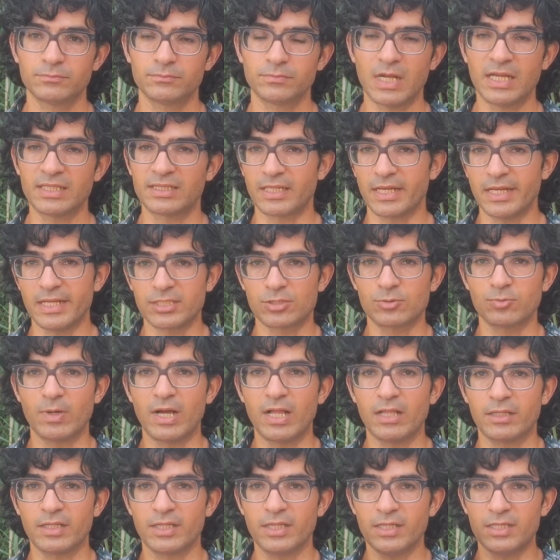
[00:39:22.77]
At least
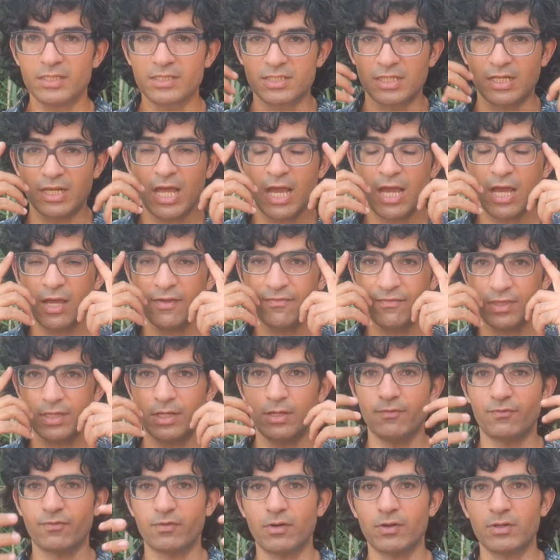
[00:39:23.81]
while he is alive.
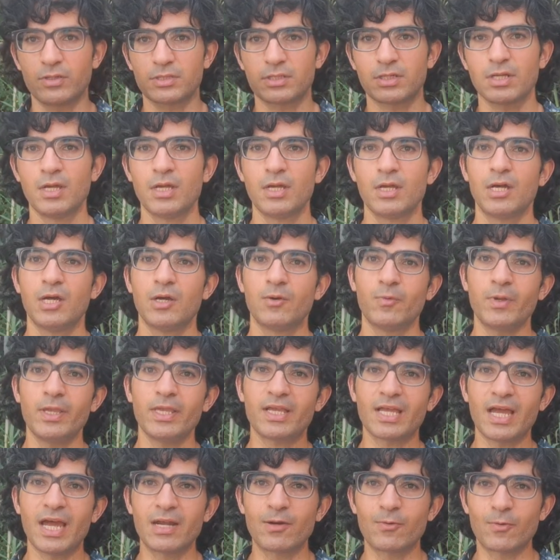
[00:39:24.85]
Then, of course, we
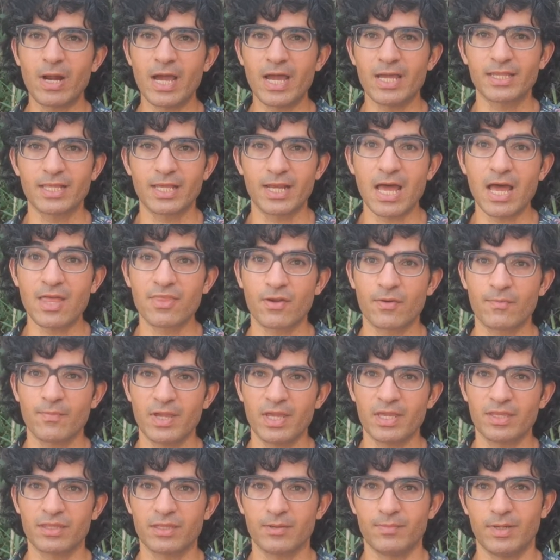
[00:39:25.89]
can write another
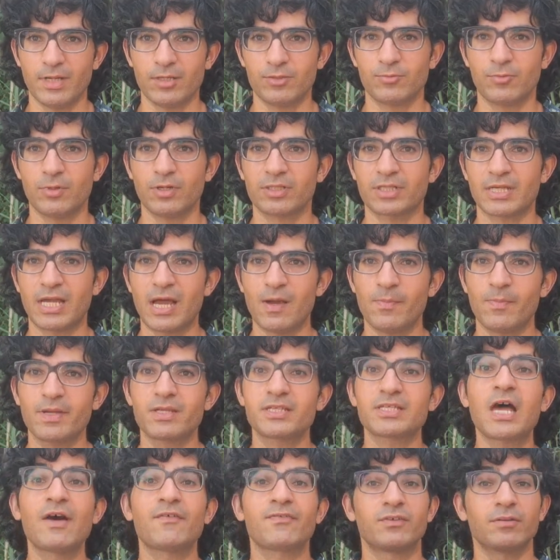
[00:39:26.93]
myth about what
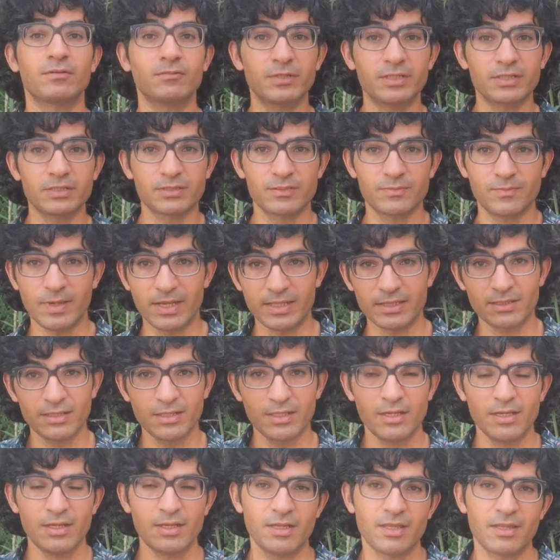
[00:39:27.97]
happens afterwards. But
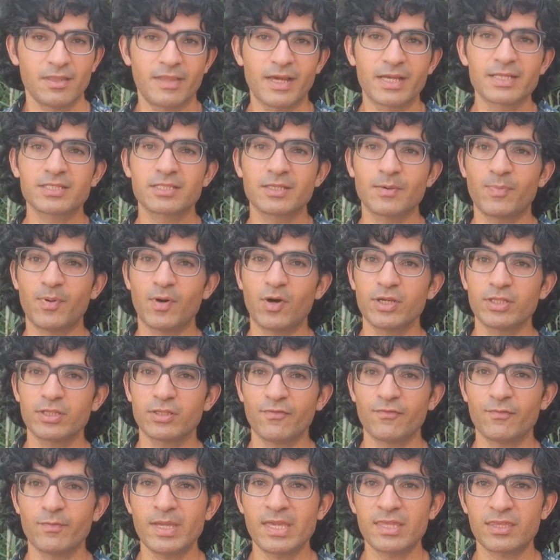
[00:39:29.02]
that's the point
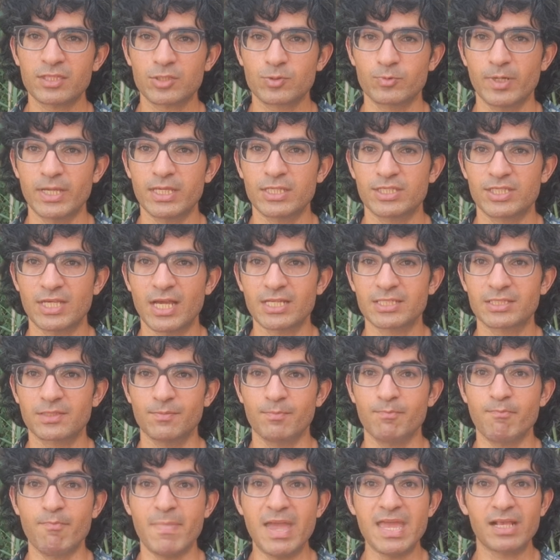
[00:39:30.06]
of myths. We just
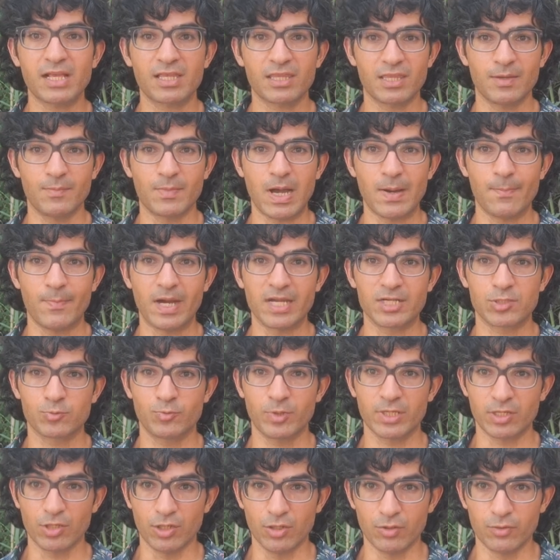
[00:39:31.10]
make them up as
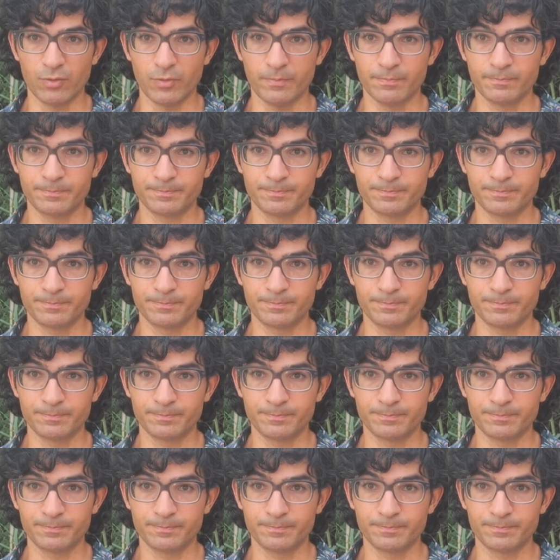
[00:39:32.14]
we go.